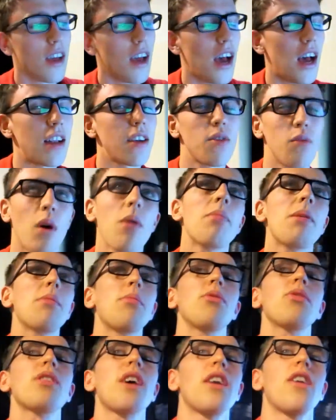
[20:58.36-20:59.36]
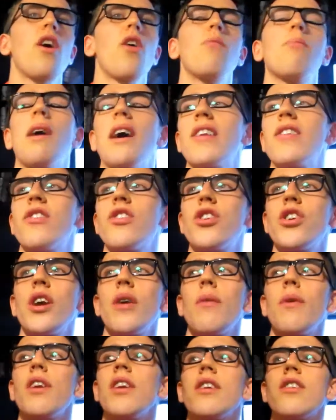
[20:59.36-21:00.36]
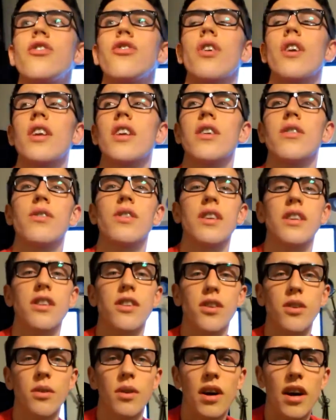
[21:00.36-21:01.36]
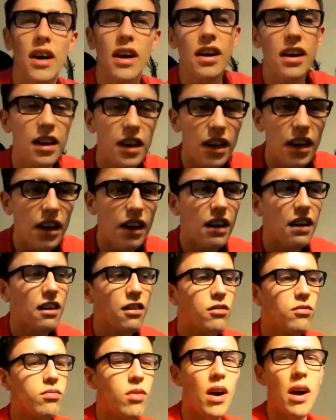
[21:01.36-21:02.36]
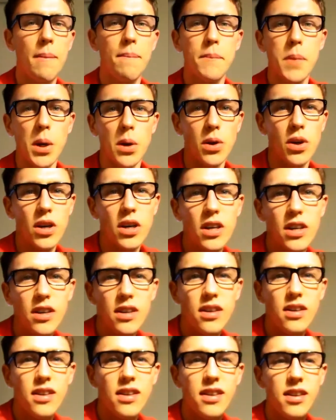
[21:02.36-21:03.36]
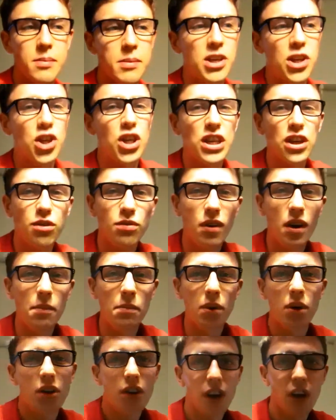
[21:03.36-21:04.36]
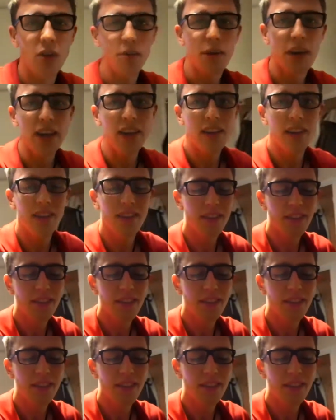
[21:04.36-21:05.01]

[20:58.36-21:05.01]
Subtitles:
And why people say Notepad's shit when you're trying to use it to write a book. It's a bit shit to write a book, Notepad. I